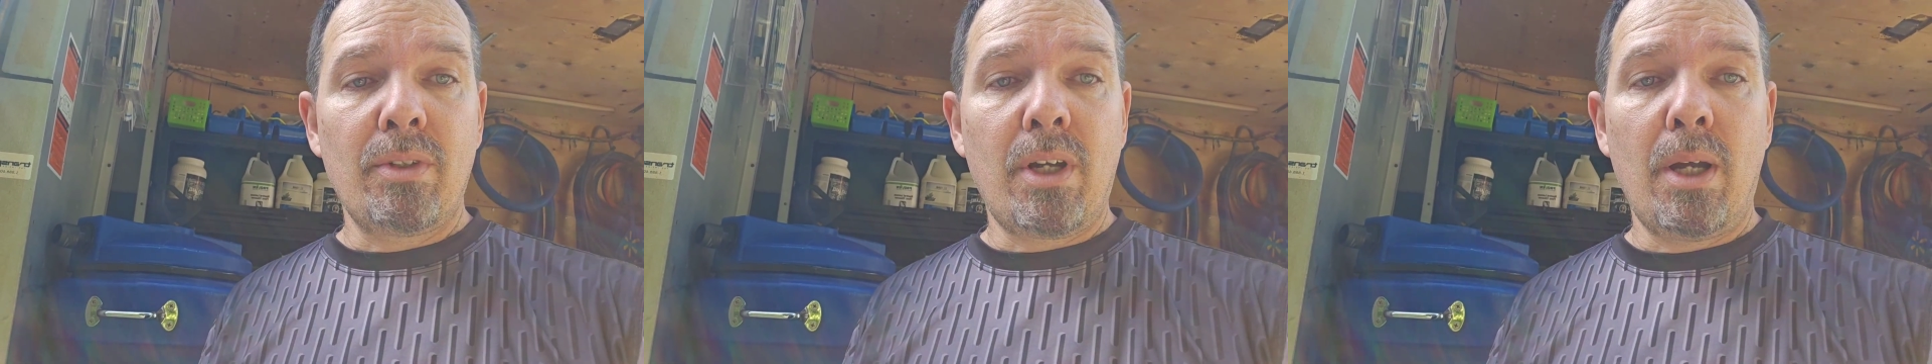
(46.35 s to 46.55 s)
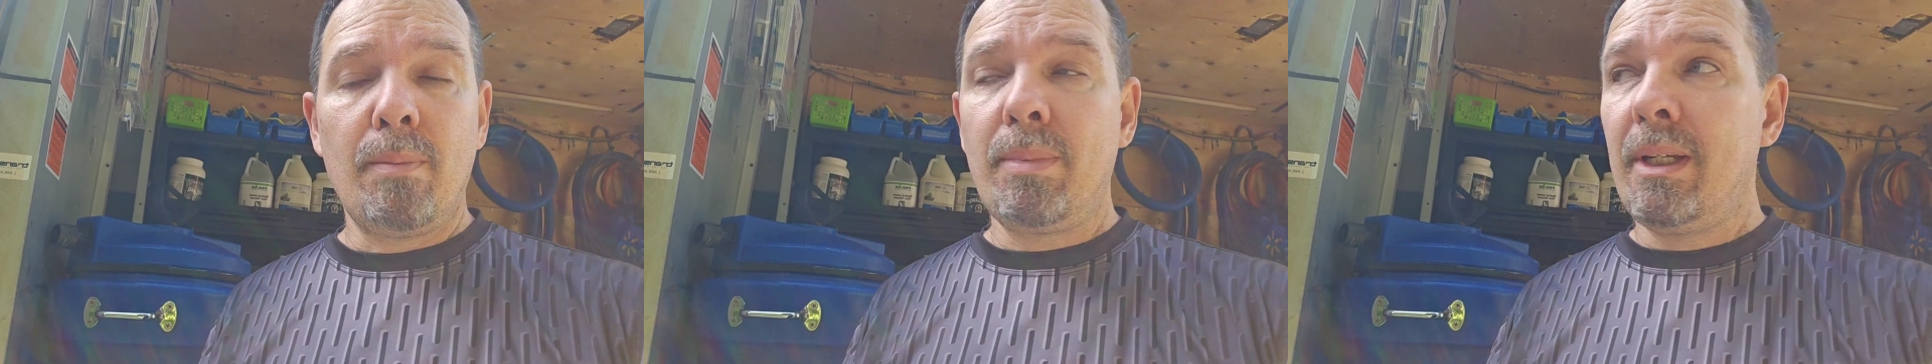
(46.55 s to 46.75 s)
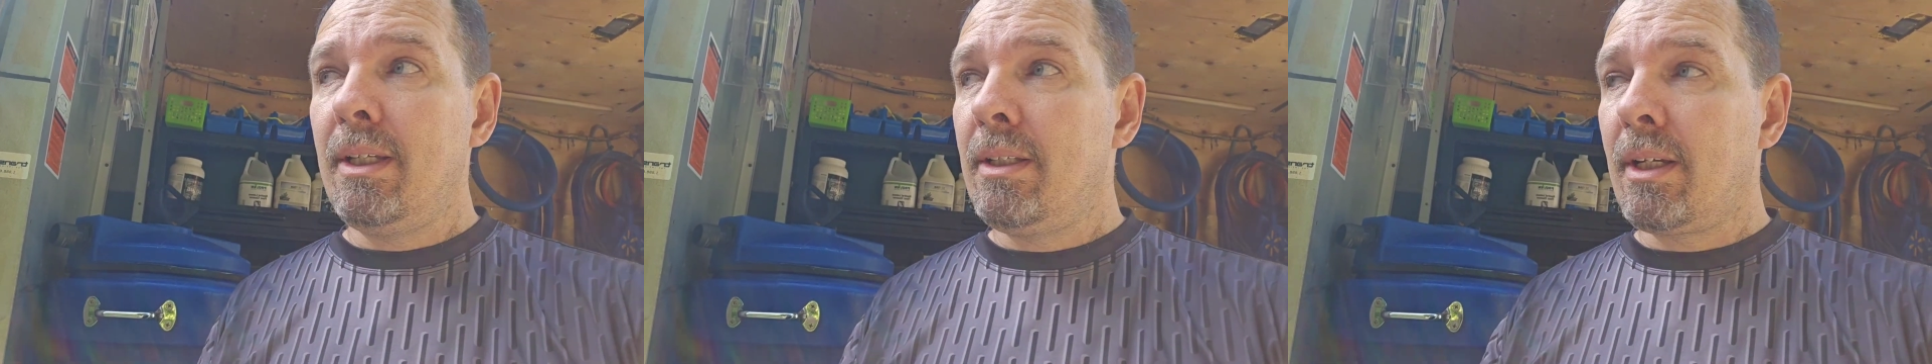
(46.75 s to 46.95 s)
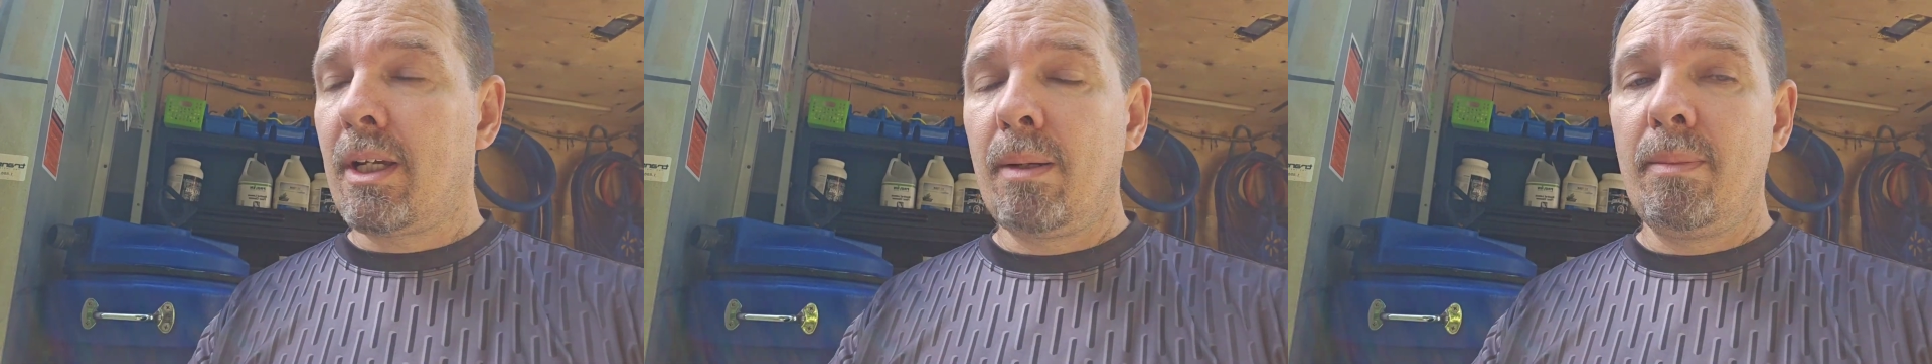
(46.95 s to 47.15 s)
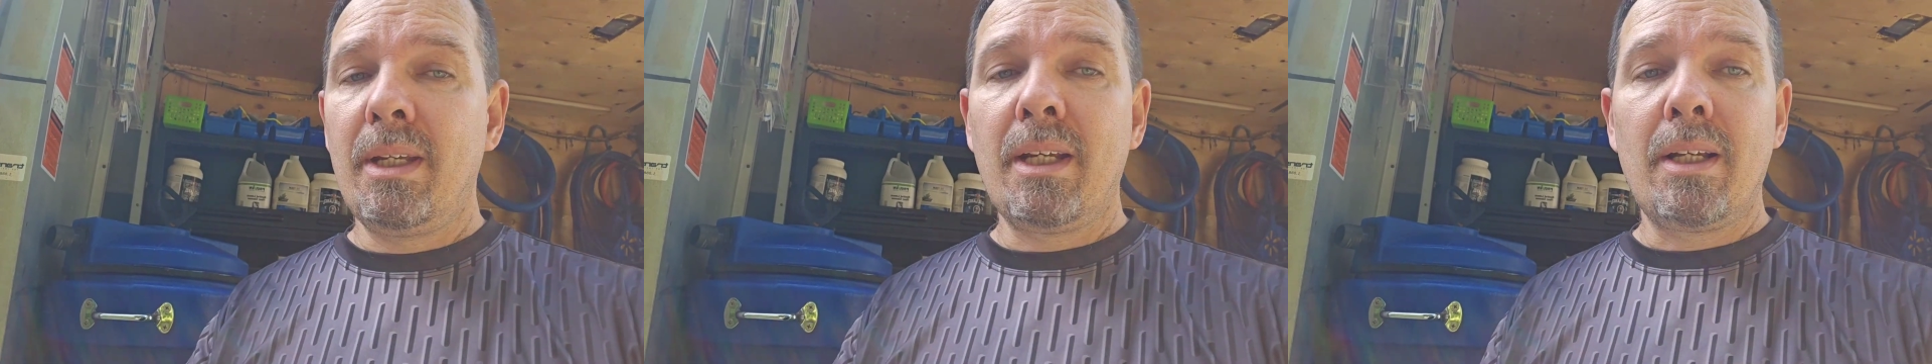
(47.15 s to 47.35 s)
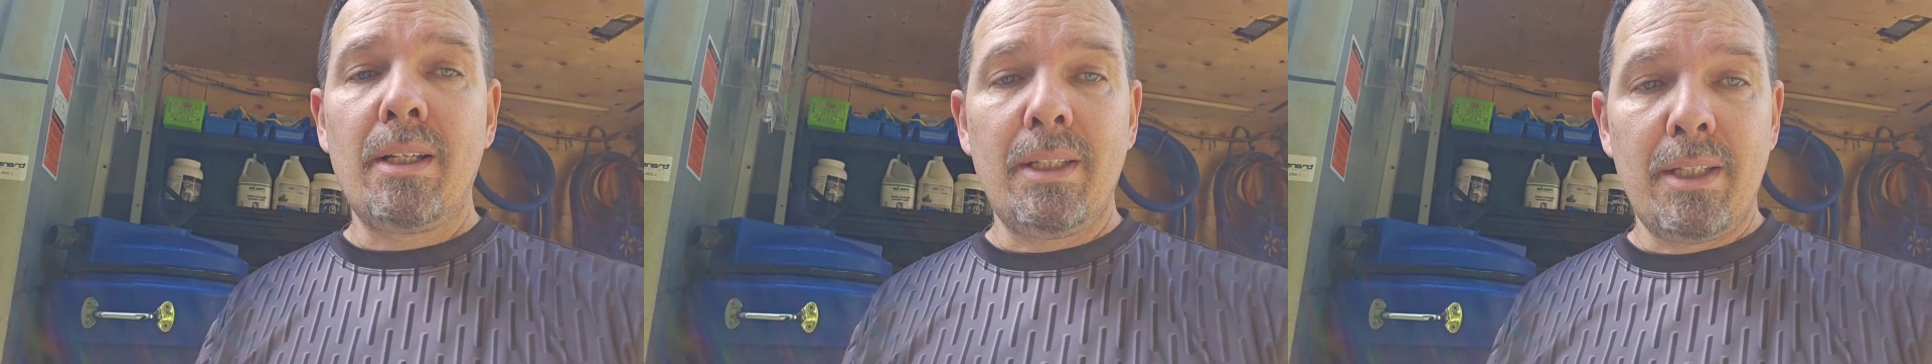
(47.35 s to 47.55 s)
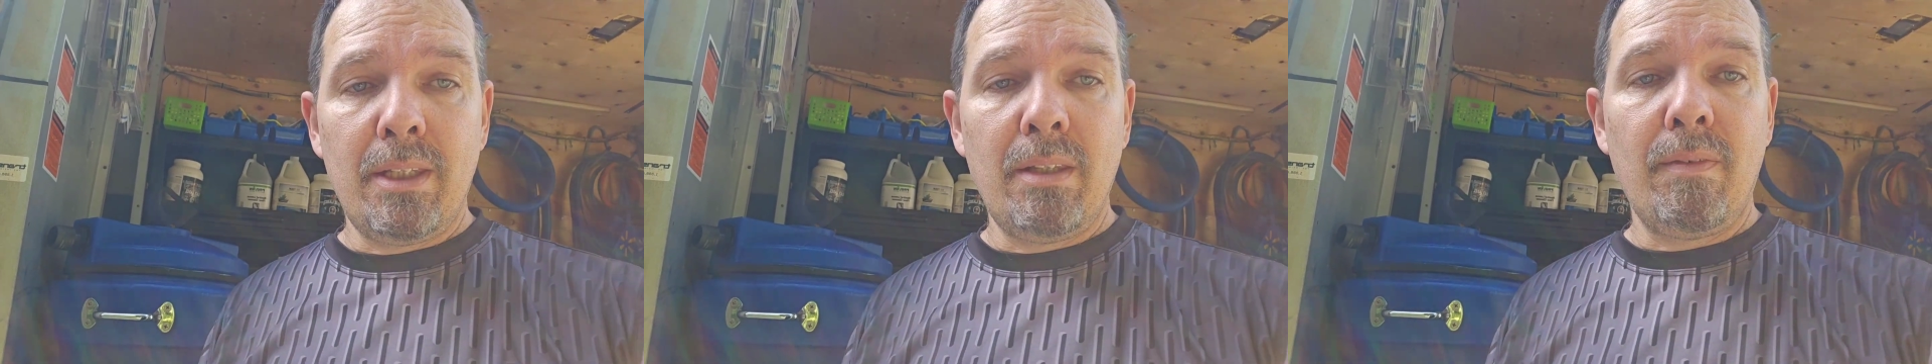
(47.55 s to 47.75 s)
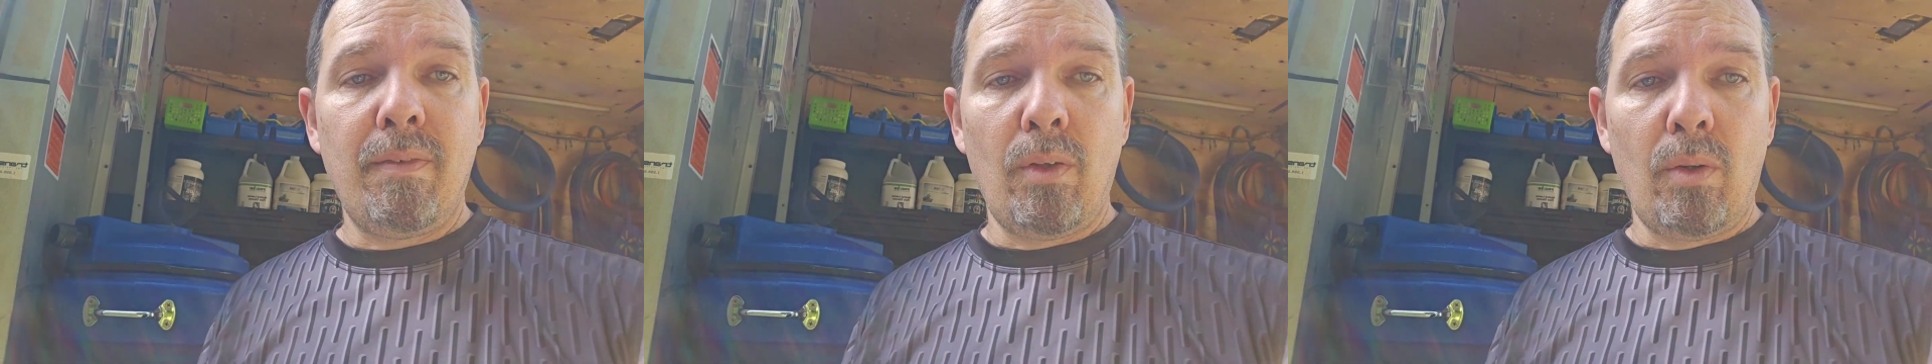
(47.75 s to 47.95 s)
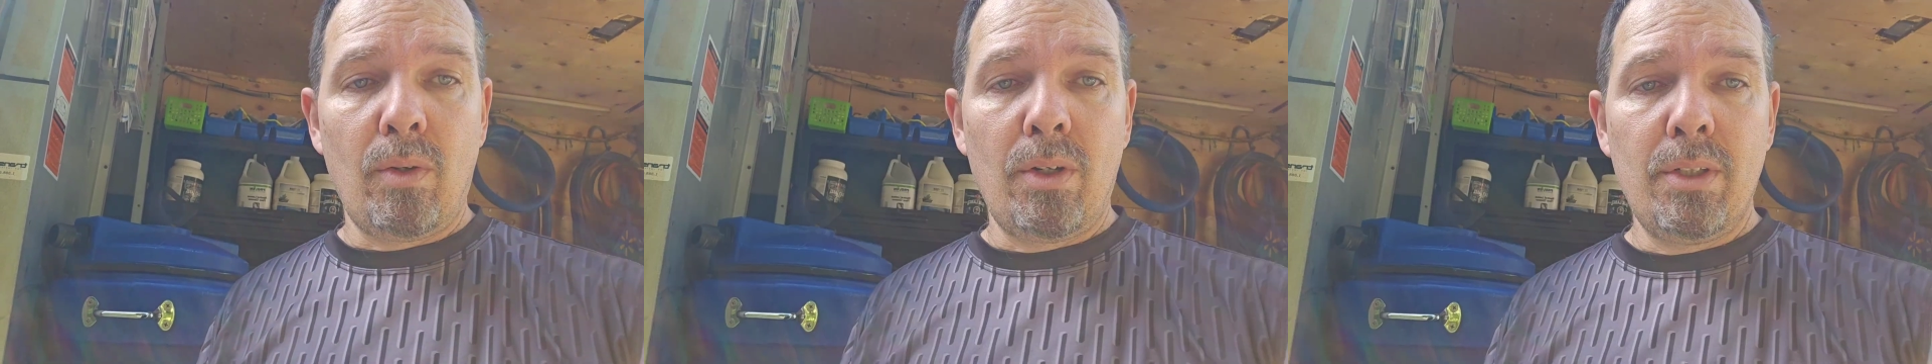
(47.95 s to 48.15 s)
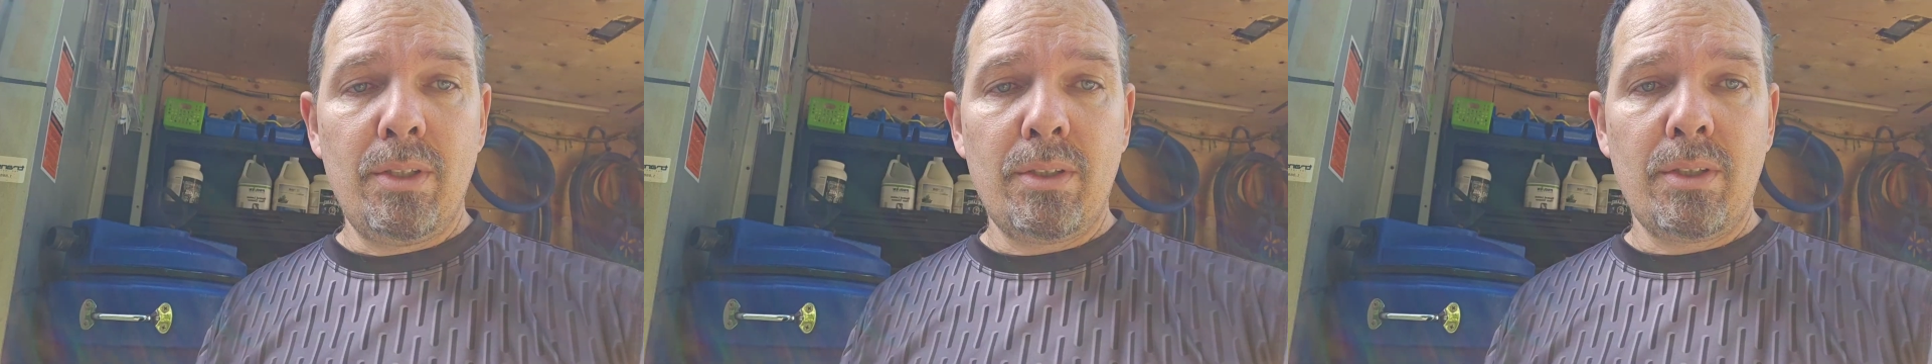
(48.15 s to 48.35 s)
company to come in and clean the
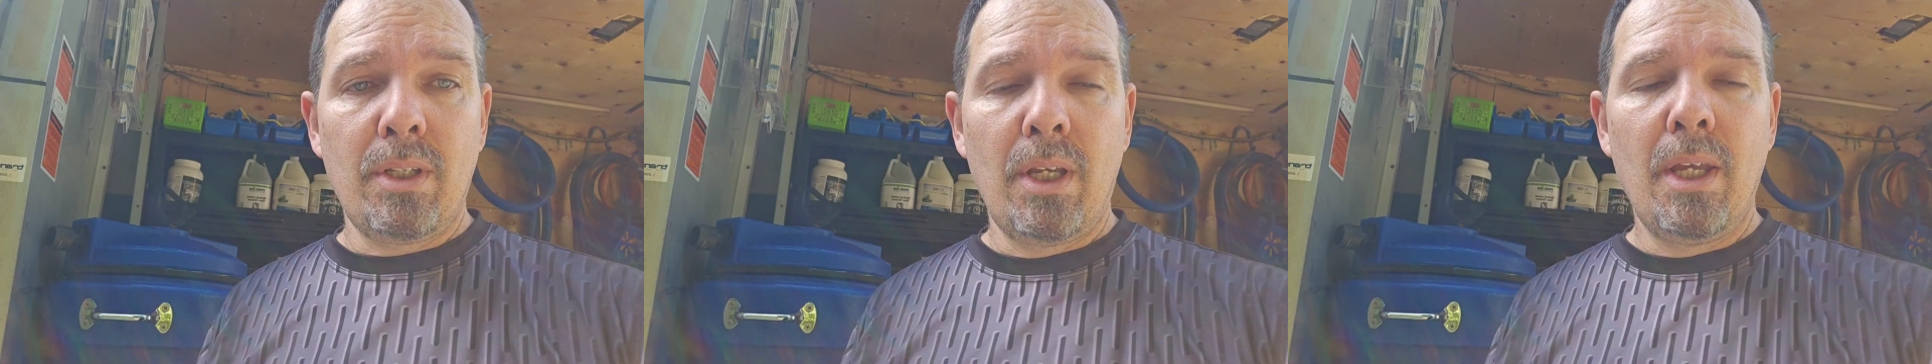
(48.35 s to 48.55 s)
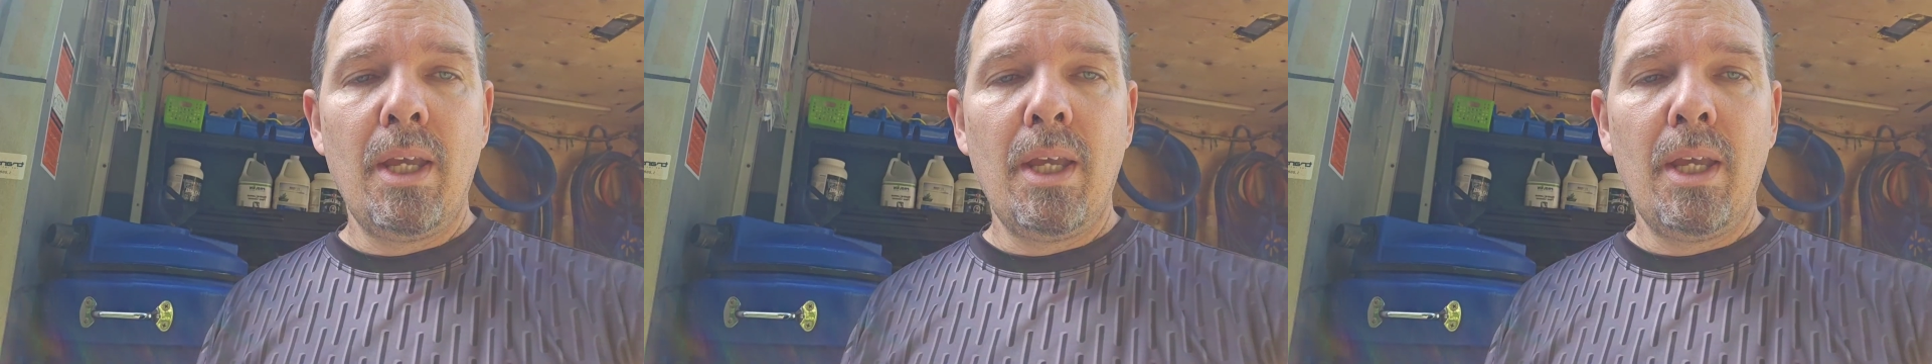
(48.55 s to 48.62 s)
floors,